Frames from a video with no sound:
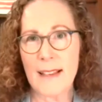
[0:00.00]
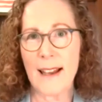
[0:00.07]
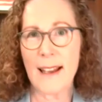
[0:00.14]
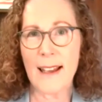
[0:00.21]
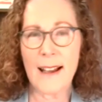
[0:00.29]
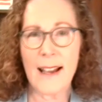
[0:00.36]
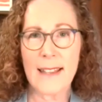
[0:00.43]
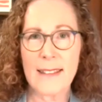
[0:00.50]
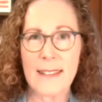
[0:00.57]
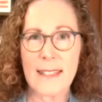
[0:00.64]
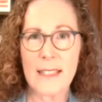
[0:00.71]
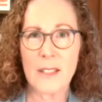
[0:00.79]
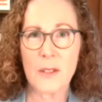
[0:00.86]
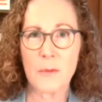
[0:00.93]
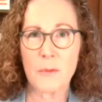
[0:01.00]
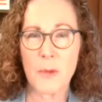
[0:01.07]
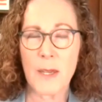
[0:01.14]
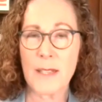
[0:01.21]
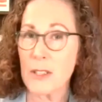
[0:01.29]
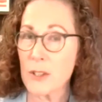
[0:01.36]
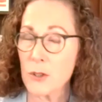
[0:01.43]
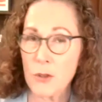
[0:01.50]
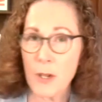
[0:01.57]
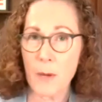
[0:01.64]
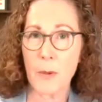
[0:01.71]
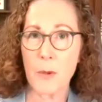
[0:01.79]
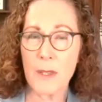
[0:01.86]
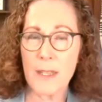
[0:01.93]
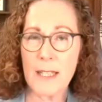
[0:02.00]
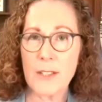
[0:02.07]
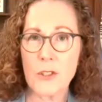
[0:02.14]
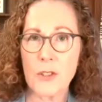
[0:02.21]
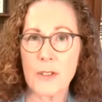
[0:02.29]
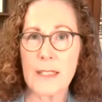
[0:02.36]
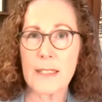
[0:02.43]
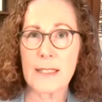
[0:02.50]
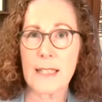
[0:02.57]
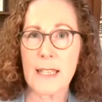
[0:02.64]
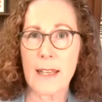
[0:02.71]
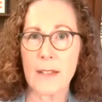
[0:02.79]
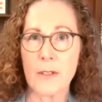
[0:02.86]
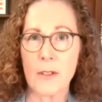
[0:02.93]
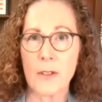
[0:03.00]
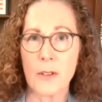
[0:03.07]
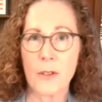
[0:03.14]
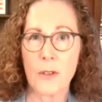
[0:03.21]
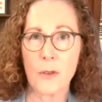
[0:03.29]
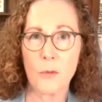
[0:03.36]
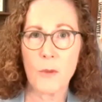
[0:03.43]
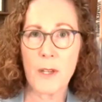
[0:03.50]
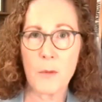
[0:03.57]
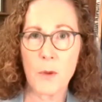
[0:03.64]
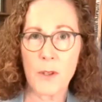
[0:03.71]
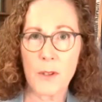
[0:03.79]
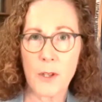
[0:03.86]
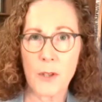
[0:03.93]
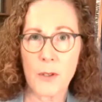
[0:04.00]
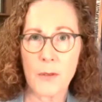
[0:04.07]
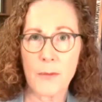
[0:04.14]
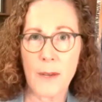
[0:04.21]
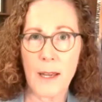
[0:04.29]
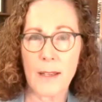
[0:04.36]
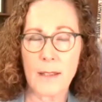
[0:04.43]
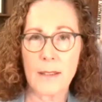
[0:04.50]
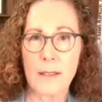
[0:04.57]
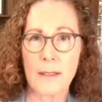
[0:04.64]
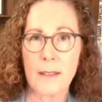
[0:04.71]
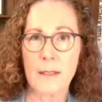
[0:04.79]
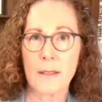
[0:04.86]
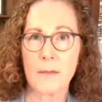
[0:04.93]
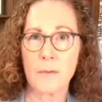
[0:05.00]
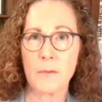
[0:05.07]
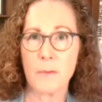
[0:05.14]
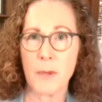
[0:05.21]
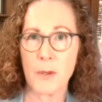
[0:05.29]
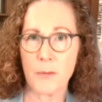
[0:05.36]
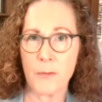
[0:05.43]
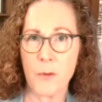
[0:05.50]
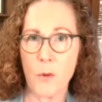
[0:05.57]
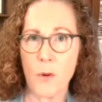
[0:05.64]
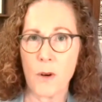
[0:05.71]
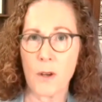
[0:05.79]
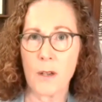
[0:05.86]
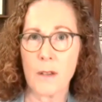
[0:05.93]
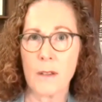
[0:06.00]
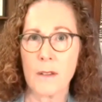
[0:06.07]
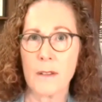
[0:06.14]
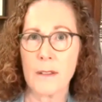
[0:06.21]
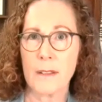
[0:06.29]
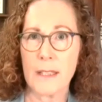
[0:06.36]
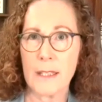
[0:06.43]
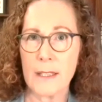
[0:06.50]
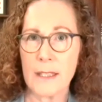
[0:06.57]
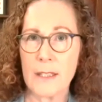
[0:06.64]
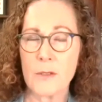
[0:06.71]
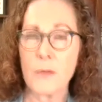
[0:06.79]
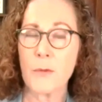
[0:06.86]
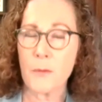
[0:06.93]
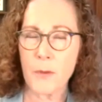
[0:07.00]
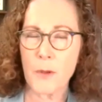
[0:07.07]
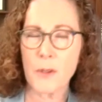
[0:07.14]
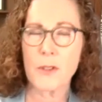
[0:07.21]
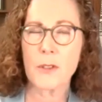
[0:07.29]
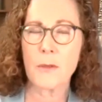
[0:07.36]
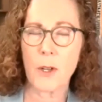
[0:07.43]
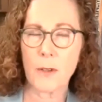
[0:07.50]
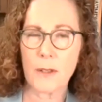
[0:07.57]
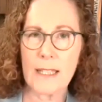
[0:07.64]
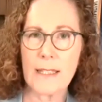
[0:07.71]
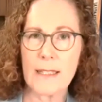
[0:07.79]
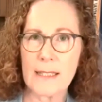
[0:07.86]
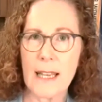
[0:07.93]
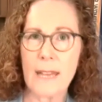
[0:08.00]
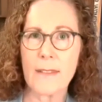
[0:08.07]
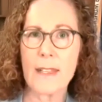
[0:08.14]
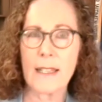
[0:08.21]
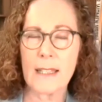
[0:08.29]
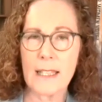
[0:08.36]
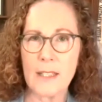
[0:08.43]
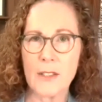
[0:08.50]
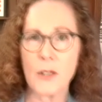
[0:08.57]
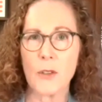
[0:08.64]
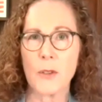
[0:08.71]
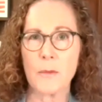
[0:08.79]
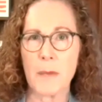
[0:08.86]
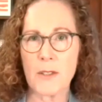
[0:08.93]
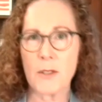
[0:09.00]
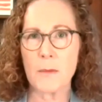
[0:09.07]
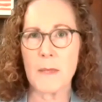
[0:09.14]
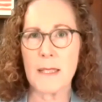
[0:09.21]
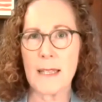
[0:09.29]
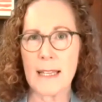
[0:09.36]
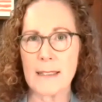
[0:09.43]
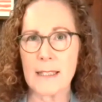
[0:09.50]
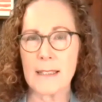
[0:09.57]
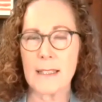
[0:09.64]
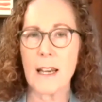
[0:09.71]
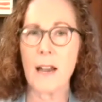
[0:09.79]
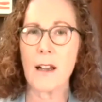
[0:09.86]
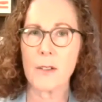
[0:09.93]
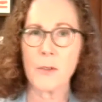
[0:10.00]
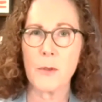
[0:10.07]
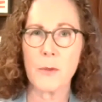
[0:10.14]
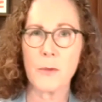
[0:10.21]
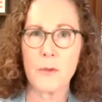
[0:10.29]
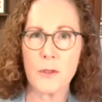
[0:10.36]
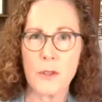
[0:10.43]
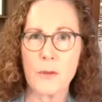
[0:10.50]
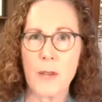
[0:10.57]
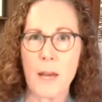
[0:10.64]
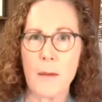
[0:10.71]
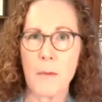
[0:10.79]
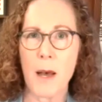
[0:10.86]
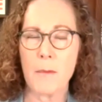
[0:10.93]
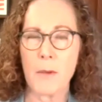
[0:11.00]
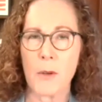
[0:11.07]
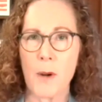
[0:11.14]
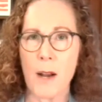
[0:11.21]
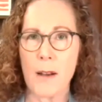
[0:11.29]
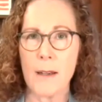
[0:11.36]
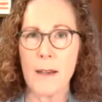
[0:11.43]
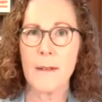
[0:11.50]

I think President Trump, who initially said we weren't notified before it, first of all, he said that he told Benjamin Netanyahu, do not bomb Iran.